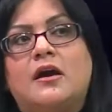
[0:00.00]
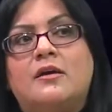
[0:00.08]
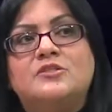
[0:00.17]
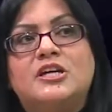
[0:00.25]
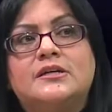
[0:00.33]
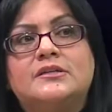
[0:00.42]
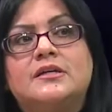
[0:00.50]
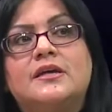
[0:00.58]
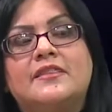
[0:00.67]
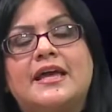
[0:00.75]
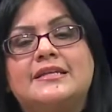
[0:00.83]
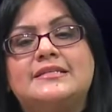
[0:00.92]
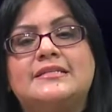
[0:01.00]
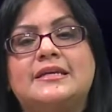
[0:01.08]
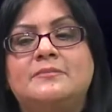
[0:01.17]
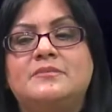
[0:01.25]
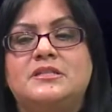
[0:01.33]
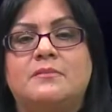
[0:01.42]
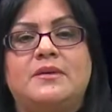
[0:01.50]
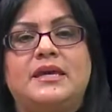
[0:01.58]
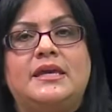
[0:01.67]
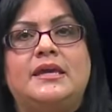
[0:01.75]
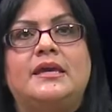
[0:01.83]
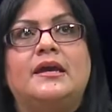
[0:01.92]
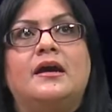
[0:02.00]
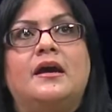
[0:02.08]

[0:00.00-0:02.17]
object that seemed to be